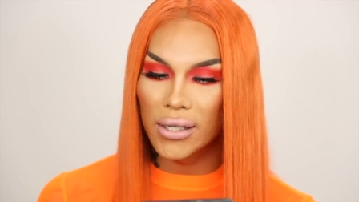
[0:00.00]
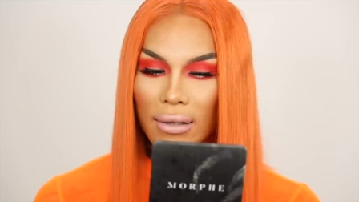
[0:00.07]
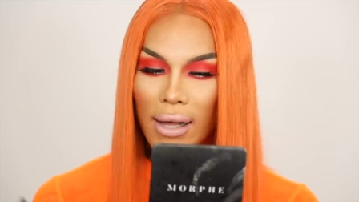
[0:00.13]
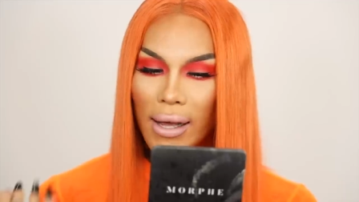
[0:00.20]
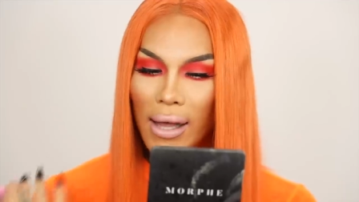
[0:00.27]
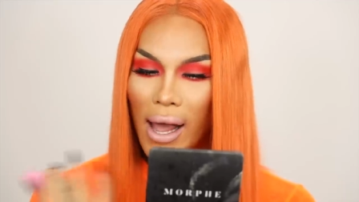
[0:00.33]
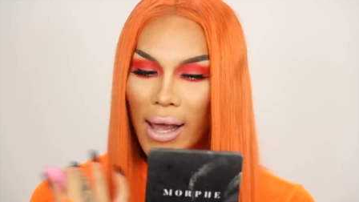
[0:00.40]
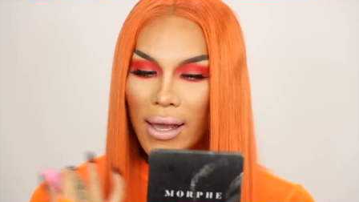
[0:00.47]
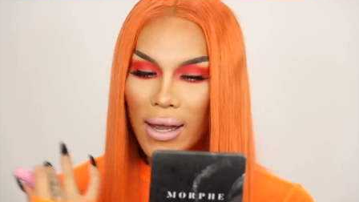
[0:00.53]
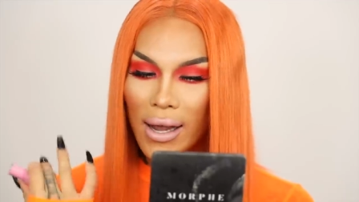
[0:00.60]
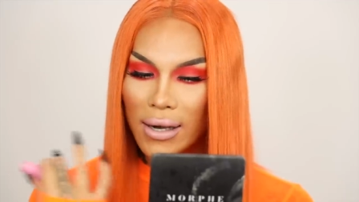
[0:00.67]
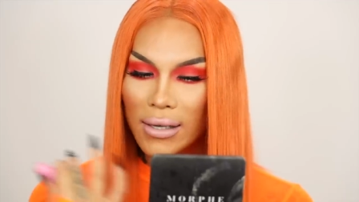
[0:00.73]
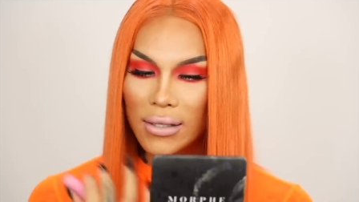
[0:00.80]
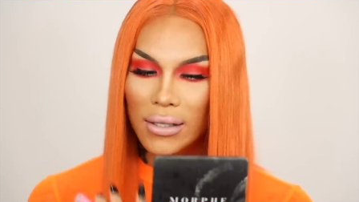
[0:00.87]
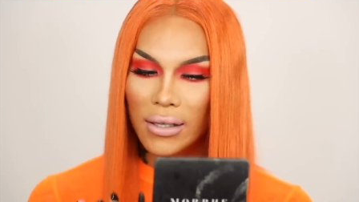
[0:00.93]
Like I can
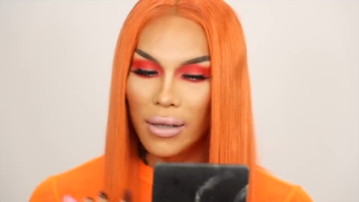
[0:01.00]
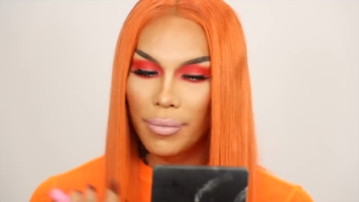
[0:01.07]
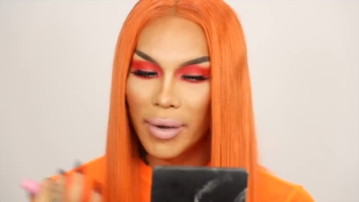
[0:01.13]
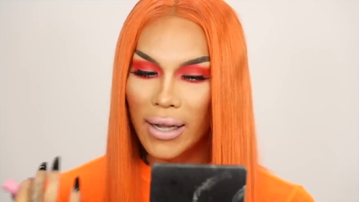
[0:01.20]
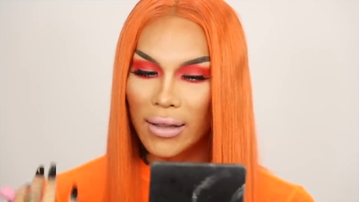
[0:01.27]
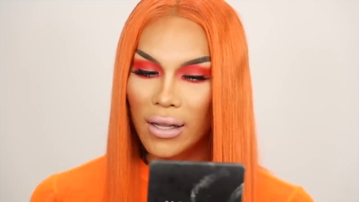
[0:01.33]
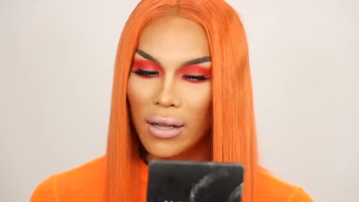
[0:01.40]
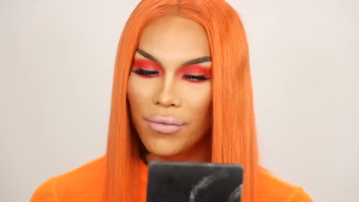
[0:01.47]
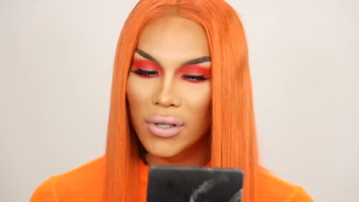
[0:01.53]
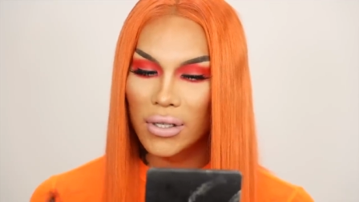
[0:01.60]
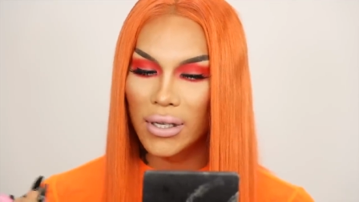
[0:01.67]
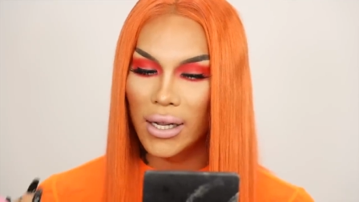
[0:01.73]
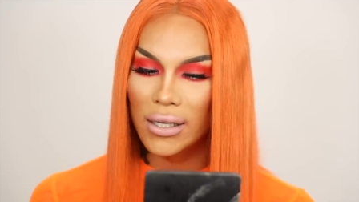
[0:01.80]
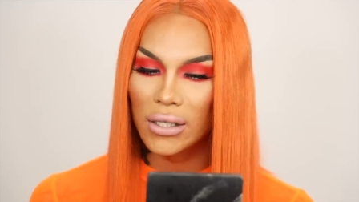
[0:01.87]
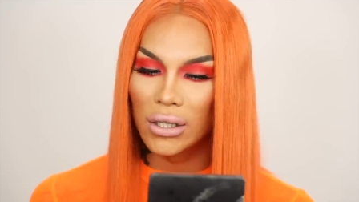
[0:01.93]
kind of see it, but I think for
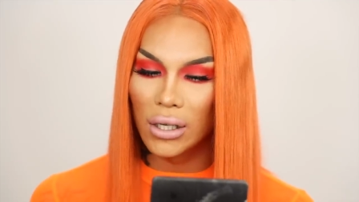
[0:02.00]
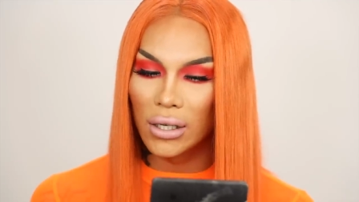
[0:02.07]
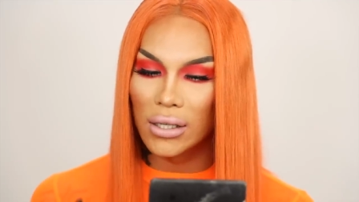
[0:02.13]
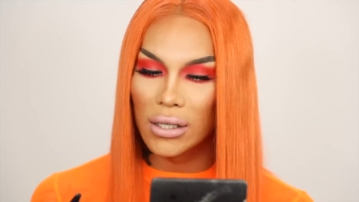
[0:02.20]
today's look,